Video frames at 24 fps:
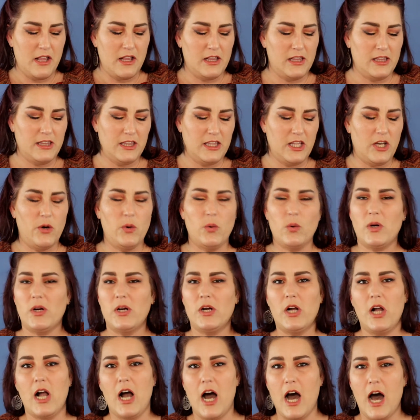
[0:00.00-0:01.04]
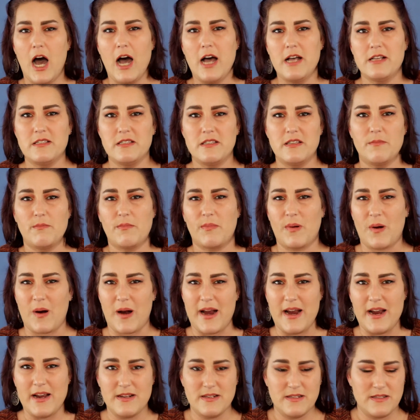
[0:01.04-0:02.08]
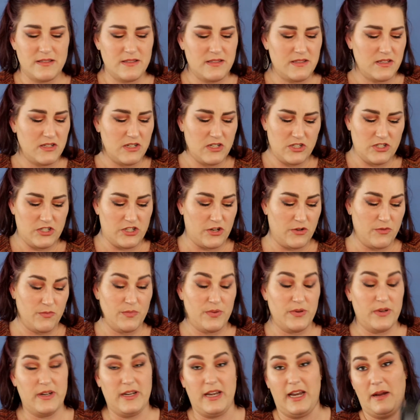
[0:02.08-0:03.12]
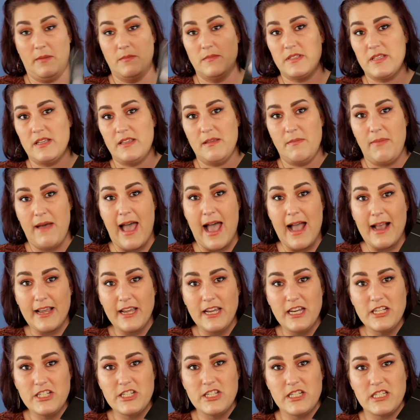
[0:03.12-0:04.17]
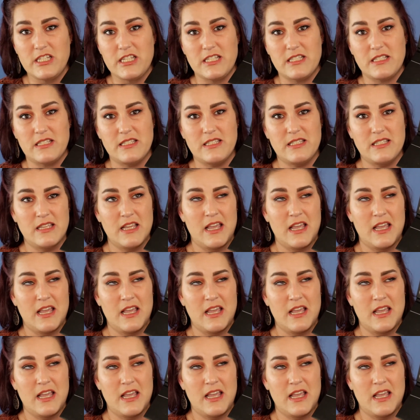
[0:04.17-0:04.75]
lower cost brands don't put names on the package. It does